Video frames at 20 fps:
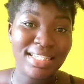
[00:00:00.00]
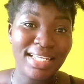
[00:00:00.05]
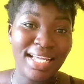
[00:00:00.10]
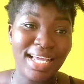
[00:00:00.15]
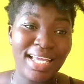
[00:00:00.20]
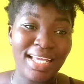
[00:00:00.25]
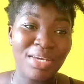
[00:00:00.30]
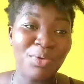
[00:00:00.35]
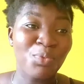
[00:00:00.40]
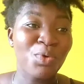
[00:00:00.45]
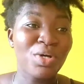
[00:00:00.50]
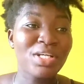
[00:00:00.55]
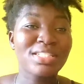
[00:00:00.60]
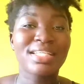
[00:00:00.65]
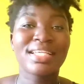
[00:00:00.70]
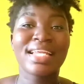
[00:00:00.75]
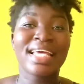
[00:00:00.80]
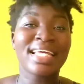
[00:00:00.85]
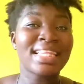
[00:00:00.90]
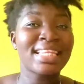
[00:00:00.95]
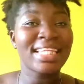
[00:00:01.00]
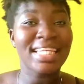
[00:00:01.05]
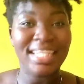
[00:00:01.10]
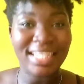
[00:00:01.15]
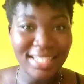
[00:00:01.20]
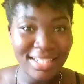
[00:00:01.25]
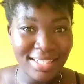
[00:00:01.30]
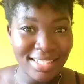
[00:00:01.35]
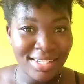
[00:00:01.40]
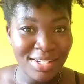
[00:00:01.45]
Like, it wasn't a
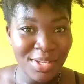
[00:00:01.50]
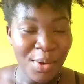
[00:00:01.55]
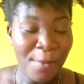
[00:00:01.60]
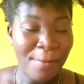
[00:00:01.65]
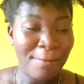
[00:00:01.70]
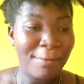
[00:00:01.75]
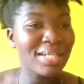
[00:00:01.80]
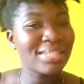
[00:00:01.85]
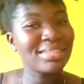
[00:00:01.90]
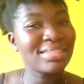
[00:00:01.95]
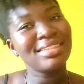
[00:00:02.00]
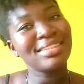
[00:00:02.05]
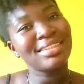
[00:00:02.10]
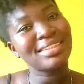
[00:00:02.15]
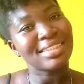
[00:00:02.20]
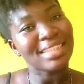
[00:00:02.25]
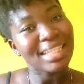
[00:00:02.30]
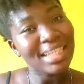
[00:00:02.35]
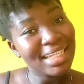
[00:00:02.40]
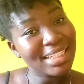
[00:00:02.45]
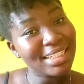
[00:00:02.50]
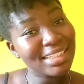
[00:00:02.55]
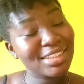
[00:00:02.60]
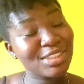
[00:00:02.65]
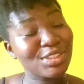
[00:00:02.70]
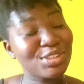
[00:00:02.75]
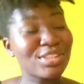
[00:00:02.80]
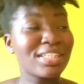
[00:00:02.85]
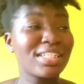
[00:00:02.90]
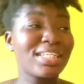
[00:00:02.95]
thing. But these days,
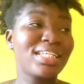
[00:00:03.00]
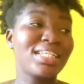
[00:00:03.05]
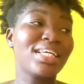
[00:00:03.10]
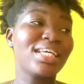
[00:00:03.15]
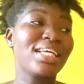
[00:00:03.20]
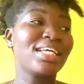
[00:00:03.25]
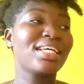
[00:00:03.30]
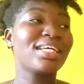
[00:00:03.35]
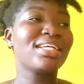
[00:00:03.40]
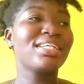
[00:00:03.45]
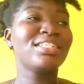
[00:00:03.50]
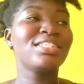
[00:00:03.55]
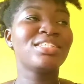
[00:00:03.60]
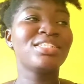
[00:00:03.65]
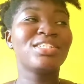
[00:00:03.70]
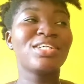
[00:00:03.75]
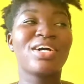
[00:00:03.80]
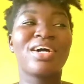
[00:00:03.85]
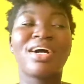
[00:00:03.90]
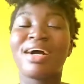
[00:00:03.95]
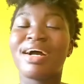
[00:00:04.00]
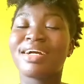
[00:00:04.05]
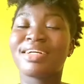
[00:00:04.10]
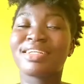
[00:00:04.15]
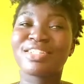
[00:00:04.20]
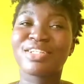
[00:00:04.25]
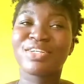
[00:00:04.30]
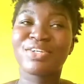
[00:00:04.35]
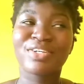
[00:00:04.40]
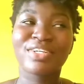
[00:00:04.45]
you see
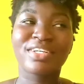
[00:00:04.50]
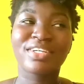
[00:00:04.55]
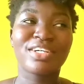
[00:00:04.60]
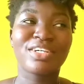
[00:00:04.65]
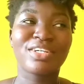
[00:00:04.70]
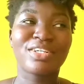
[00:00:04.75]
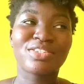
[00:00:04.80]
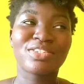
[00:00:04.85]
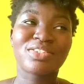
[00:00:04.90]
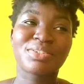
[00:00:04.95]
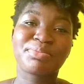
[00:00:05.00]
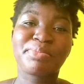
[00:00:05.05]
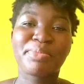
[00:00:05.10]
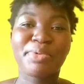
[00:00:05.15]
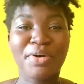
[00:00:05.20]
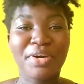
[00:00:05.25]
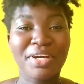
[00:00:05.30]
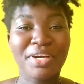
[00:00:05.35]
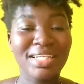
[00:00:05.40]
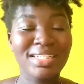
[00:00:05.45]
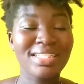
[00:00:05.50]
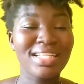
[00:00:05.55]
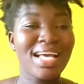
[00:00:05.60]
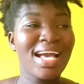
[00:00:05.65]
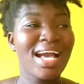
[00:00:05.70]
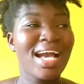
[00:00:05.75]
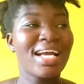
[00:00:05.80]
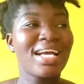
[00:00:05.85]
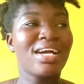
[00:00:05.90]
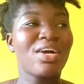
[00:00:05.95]
young girls and boys
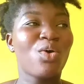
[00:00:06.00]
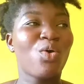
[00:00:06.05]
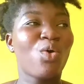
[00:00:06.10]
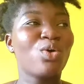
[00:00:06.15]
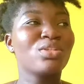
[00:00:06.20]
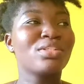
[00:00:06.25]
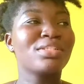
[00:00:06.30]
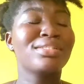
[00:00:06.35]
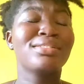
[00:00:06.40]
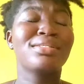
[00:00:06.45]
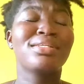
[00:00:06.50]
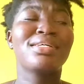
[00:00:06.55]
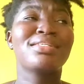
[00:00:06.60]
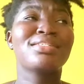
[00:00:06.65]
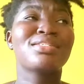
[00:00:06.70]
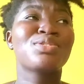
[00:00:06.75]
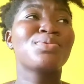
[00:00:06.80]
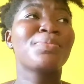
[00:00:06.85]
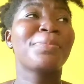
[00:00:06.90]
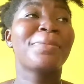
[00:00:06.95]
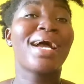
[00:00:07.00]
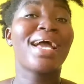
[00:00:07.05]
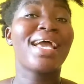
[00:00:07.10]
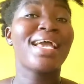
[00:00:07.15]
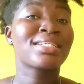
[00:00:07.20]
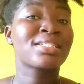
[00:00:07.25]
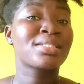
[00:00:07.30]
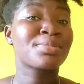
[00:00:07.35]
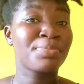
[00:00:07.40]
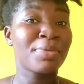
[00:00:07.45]
holding super
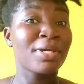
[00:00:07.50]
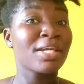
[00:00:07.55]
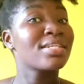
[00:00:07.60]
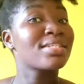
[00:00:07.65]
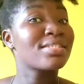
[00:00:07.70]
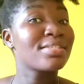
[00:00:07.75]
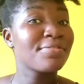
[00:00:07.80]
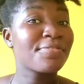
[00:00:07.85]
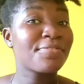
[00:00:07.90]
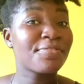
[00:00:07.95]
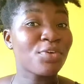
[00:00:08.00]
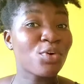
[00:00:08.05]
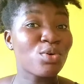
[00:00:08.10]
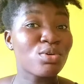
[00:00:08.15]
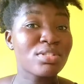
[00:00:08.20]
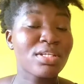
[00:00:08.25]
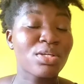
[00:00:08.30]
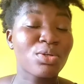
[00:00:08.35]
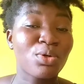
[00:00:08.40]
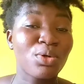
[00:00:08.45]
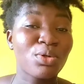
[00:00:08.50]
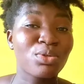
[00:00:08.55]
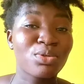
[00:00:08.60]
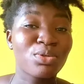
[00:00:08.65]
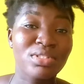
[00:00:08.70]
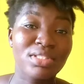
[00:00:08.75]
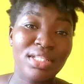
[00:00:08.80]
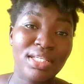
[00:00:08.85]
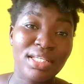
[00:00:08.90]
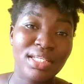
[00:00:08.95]
expensive phones and all those
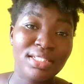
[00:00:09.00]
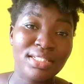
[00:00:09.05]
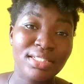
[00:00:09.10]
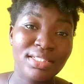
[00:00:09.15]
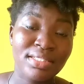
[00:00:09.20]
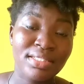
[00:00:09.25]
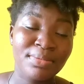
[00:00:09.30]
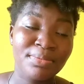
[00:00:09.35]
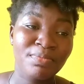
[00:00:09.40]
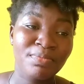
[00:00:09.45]
things.